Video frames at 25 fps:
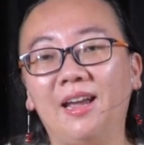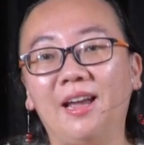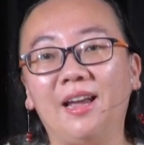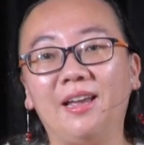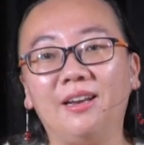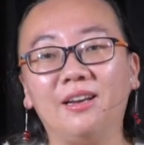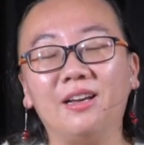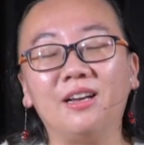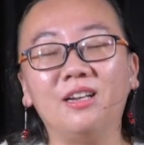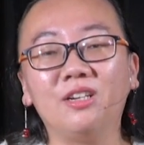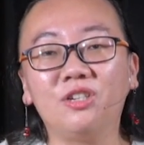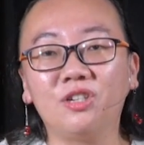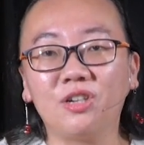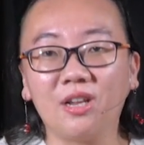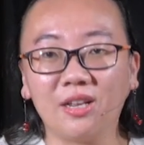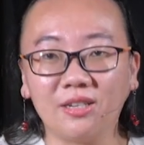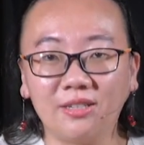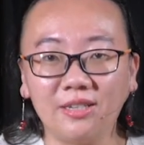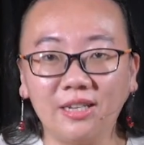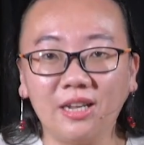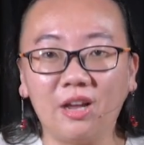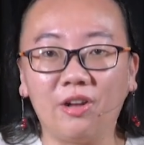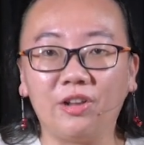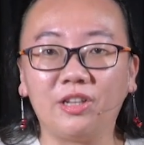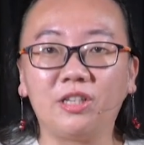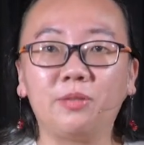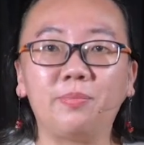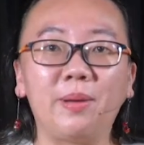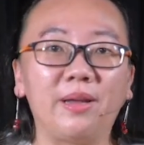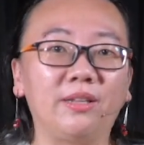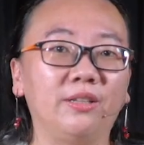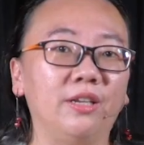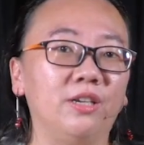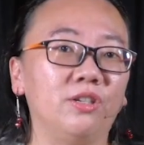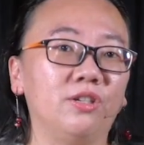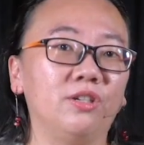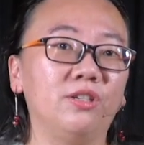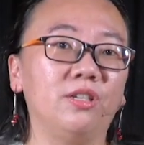And adjusting our
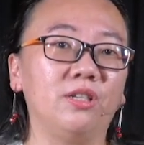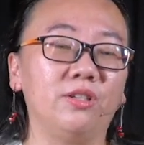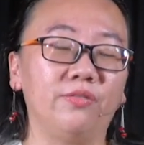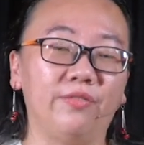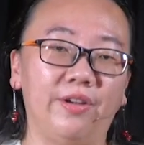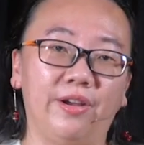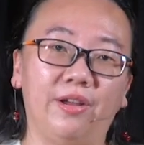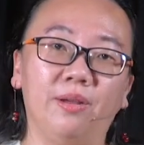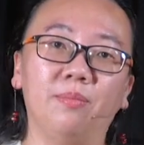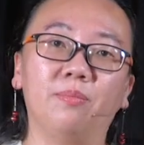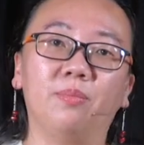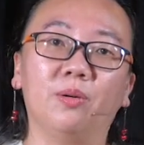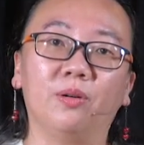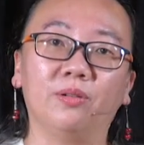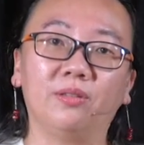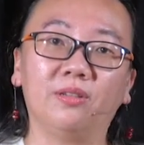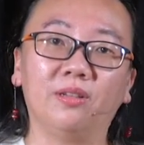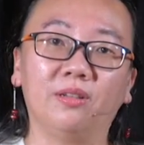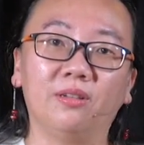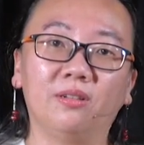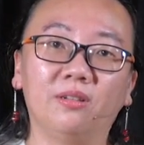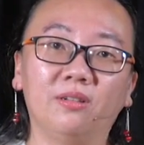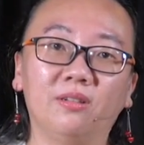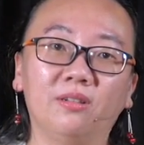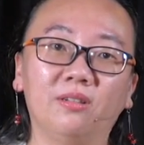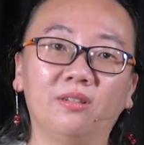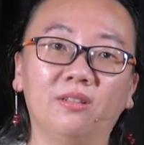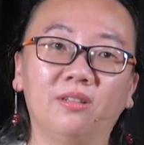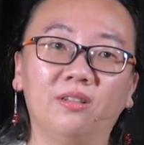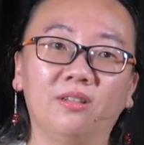expectation is very important.